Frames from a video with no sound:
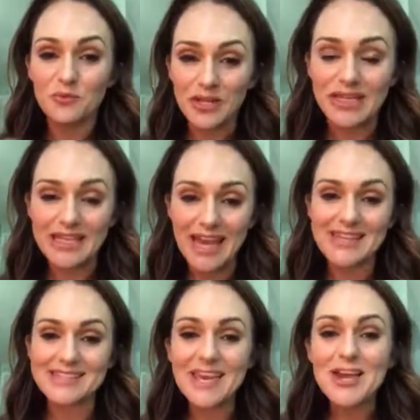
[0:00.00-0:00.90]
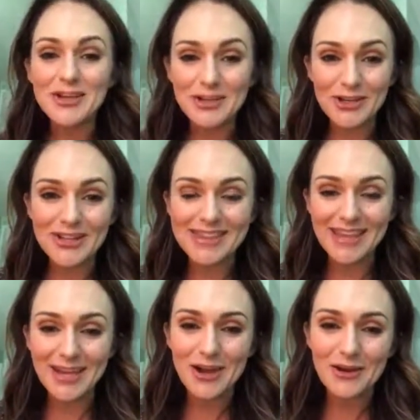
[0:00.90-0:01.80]
really nice, good
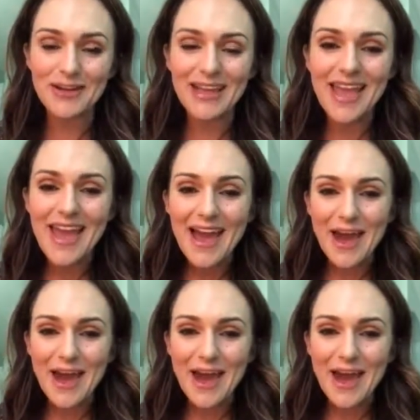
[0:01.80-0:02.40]
thick coating.